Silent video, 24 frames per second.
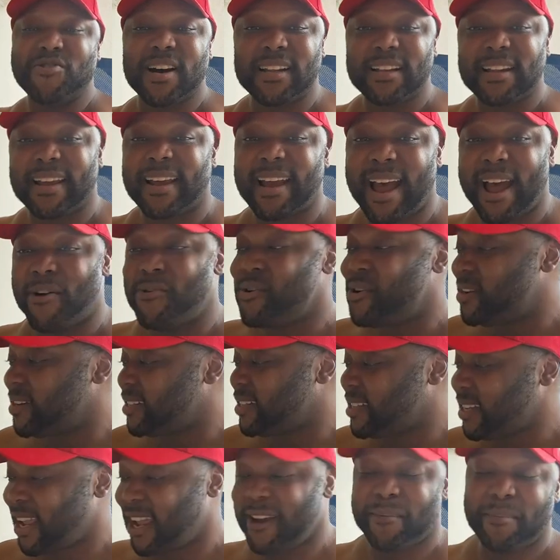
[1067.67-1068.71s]
One thing I want
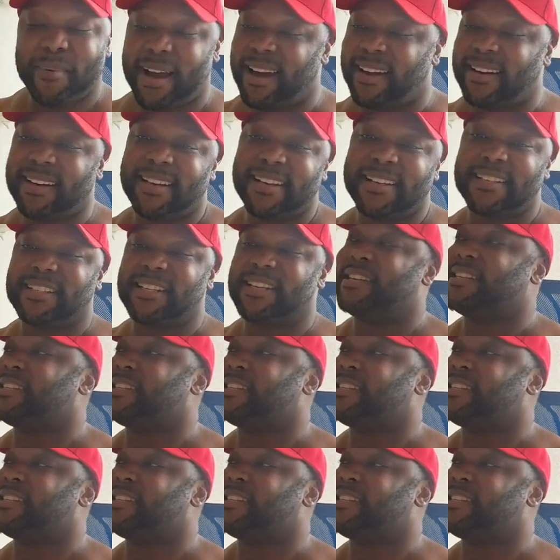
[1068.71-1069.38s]
to say about this